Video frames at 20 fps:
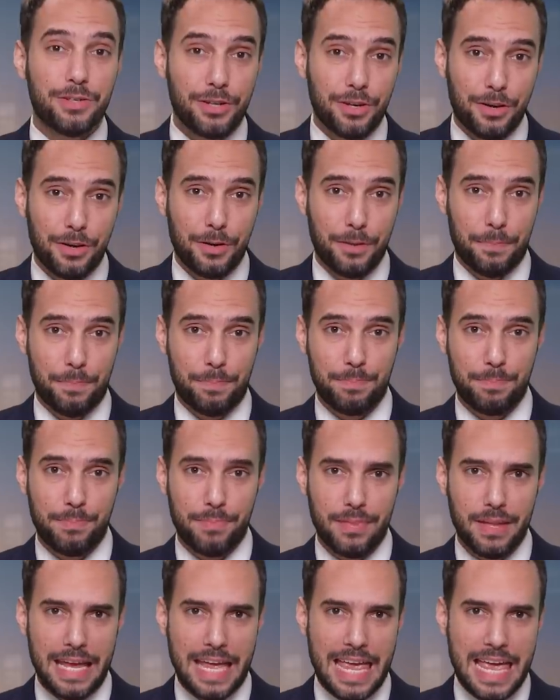term.
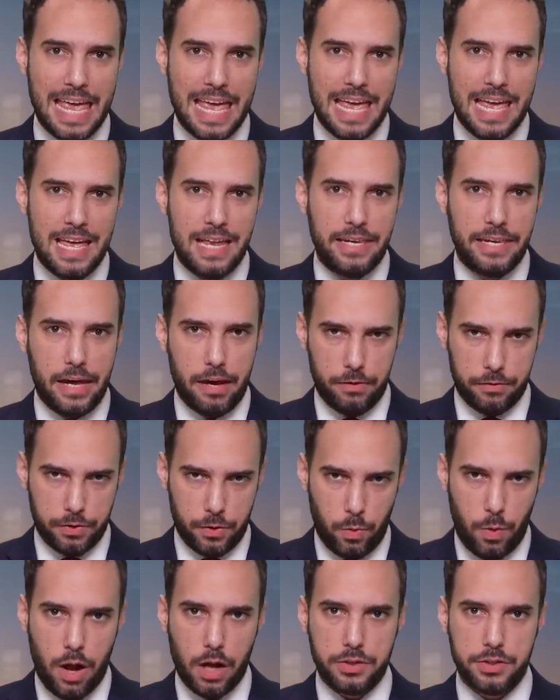Now, if
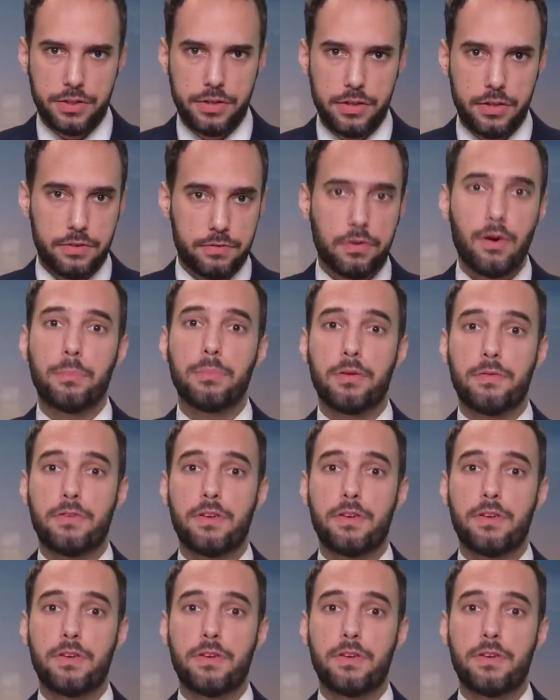you're watching this from the